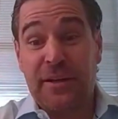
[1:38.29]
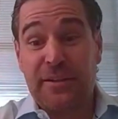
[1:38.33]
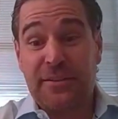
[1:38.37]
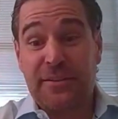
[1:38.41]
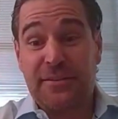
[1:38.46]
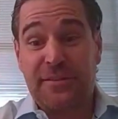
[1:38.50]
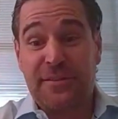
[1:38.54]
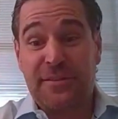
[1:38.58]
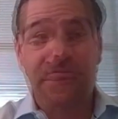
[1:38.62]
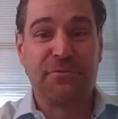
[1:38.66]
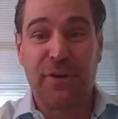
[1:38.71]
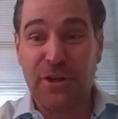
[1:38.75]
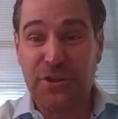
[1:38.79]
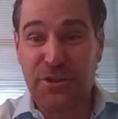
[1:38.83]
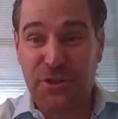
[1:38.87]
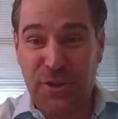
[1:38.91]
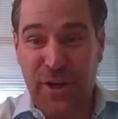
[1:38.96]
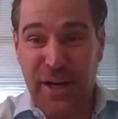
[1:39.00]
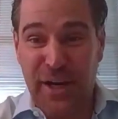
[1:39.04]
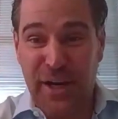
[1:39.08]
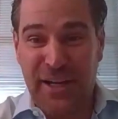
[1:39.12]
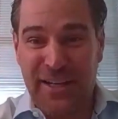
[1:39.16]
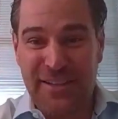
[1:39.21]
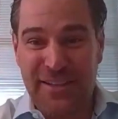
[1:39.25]
it's
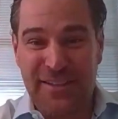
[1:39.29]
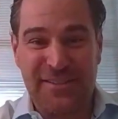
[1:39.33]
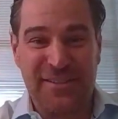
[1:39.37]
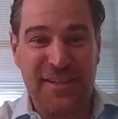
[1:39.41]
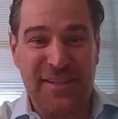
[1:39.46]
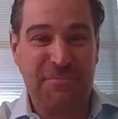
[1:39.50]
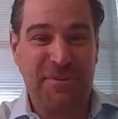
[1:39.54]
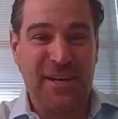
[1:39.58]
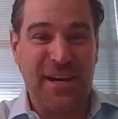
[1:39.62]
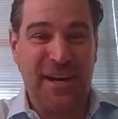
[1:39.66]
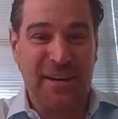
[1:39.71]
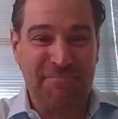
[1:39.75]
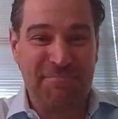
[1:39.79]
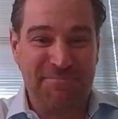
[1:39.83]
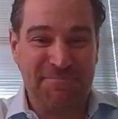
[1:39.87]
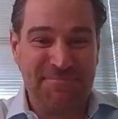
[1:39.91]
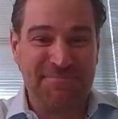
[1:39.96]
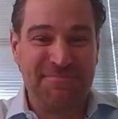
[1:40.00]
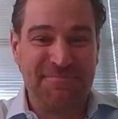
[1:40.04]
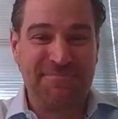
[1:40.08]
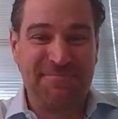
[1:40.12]
frustrating at the same time.